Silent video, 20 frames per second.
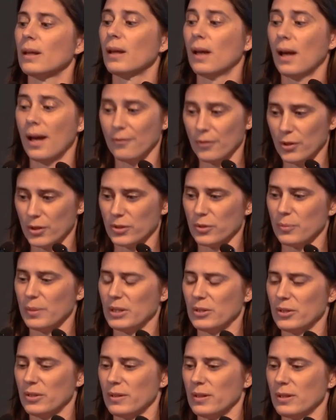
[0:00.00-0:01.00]
I've also
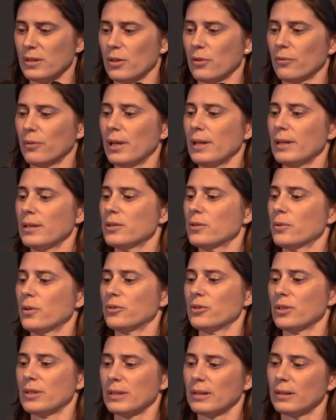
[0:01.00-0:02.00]
mentioned this already, so I'll
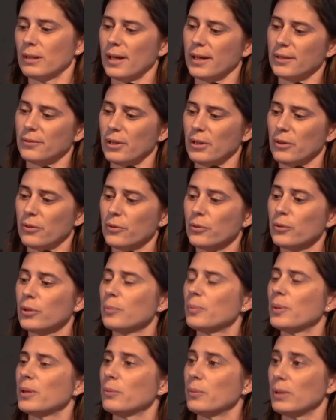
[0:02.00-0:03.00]
just glide right through
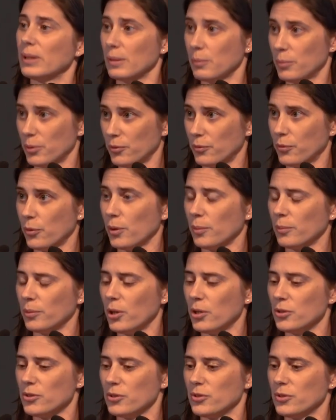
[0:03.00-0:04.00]
it, but we can perform
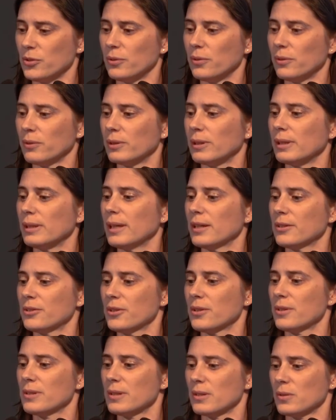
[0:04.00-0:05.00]
longitudinal
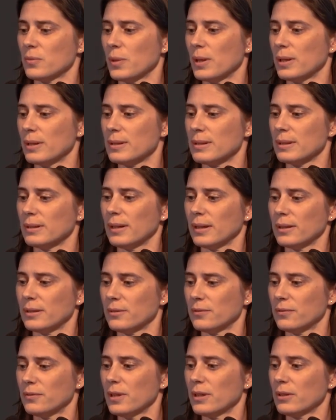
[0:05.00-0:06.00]
collections as well as
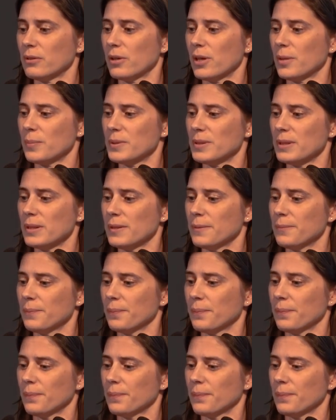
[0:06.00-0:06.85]
elective necropsy.